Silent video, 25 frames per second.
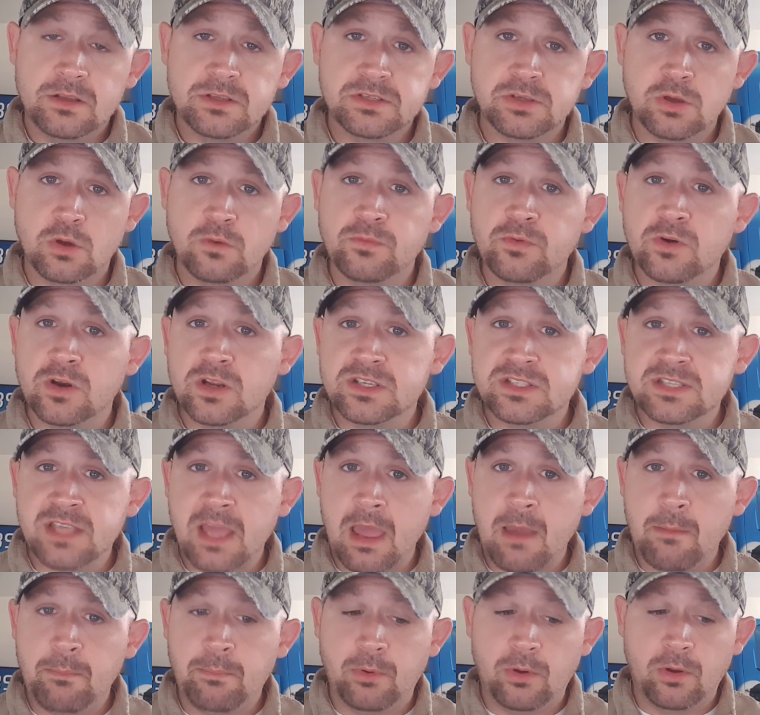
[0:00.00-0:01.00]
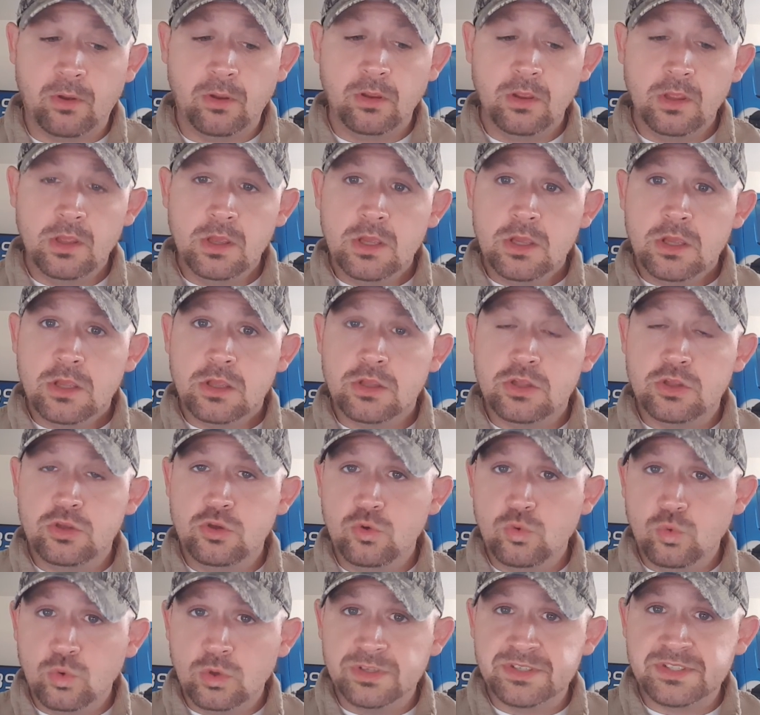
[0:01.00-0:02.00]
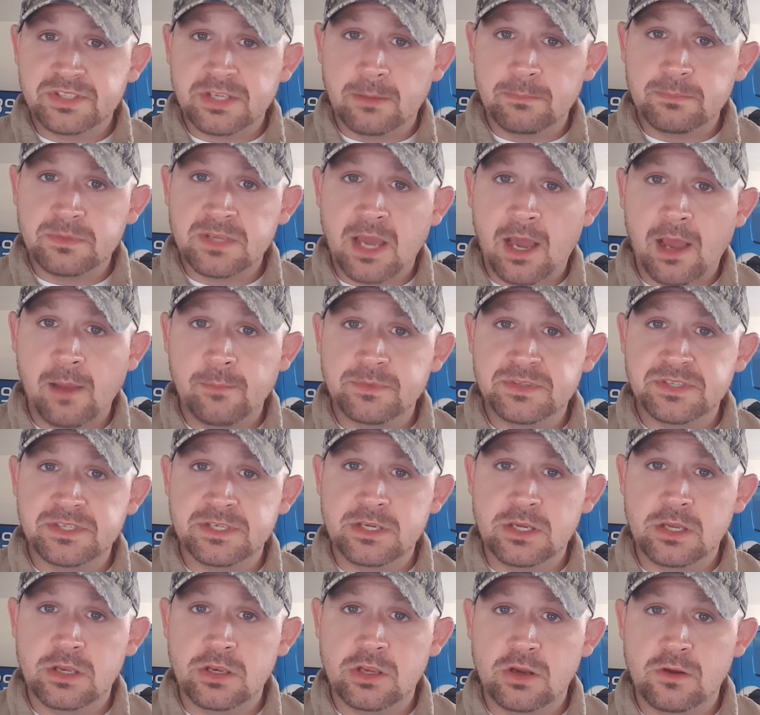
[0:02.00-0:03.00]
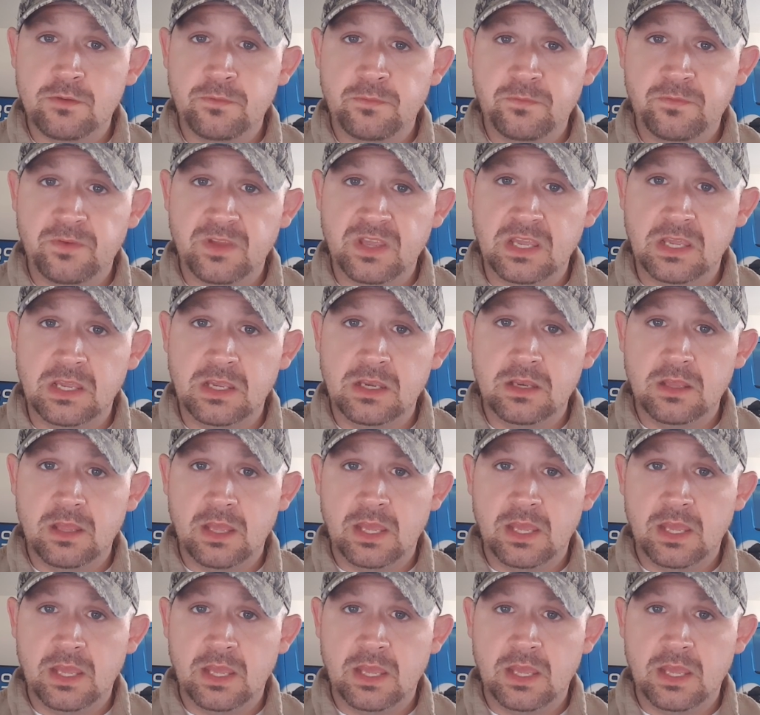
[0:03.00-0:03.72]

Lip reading: So for example, you will sometimes see in your feed